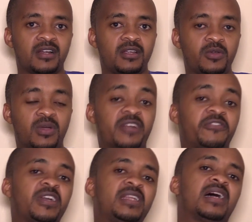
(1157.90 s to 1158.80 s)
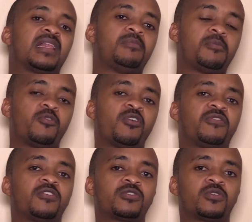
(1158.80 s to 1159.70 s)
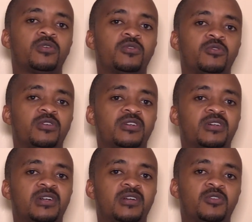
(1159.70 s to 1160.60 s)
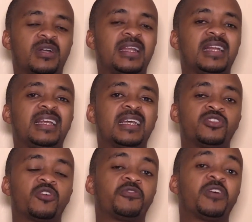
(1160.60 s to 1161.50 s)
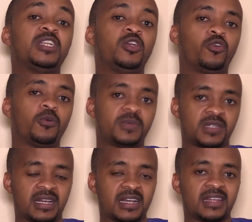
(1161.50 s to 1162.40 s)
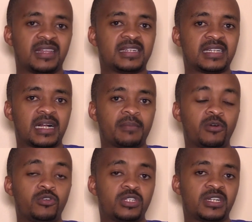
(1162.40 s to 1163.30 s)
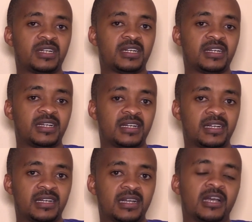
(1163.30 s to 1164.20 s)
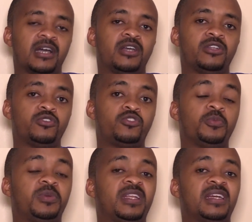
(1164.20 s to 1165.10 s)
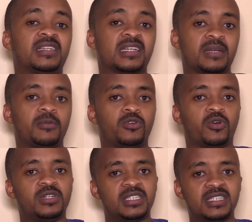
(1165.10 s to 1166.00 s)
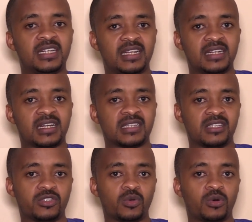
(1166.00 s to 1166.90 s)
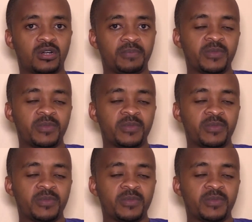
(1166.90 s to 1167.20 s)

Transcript: you can find other people who have also you can engage or find groups that are about YouTube creators, about content creators, and so on.